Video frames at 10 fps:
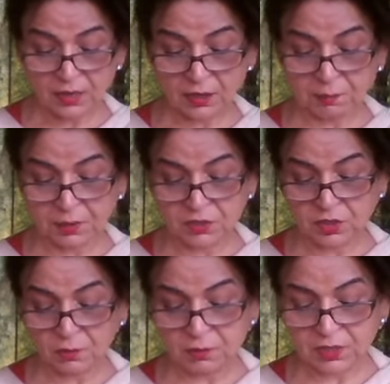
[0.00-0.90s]
and the
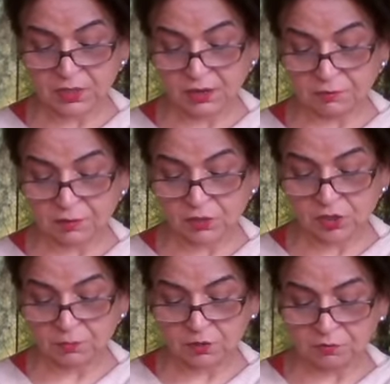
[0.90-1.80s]
prince himself
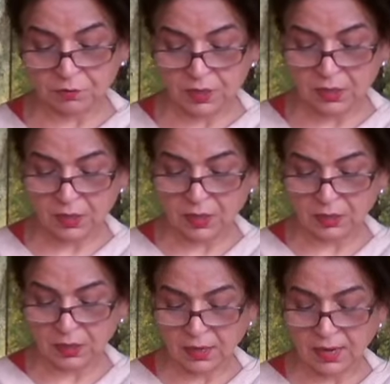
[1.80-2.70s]
jumps free
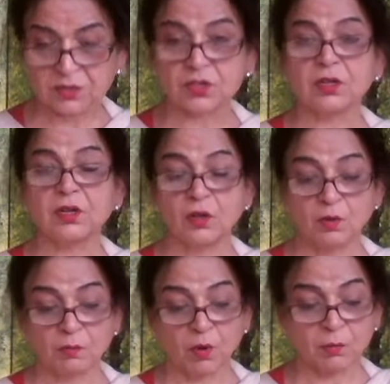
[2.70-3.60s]
at the last
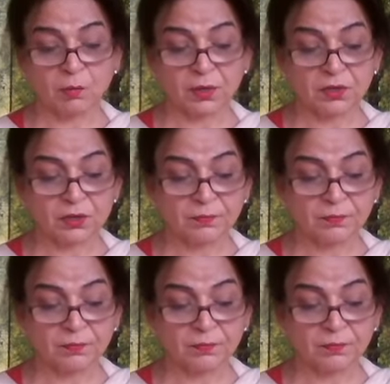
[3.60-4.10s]
moment.